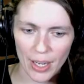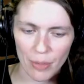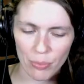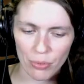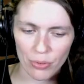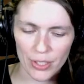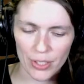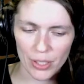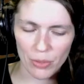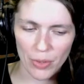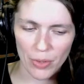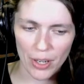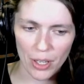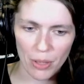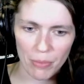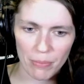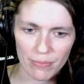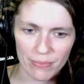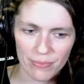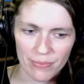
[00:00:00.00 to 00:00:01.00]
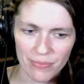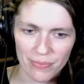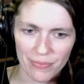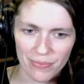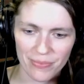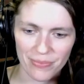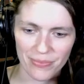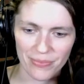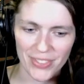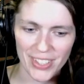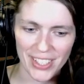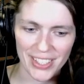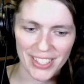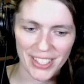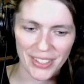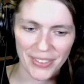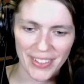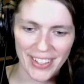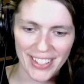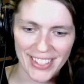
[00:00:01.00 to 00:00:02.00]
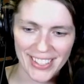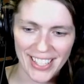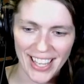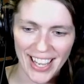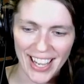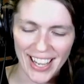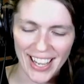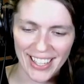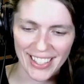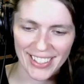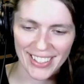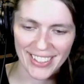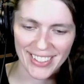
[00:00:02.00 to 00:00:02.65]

prison realm to deal with this guy.